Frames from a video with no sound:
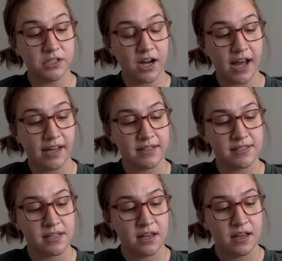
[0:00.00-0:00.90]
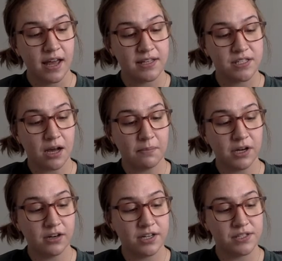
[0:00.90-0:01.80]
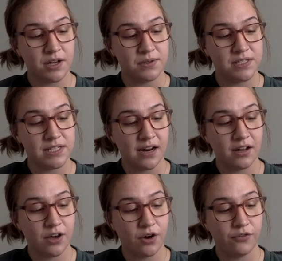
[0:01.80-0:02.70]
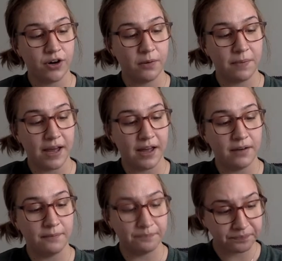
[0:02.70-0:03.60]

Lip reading: her eyes and saw Miggery-So standing over her bed.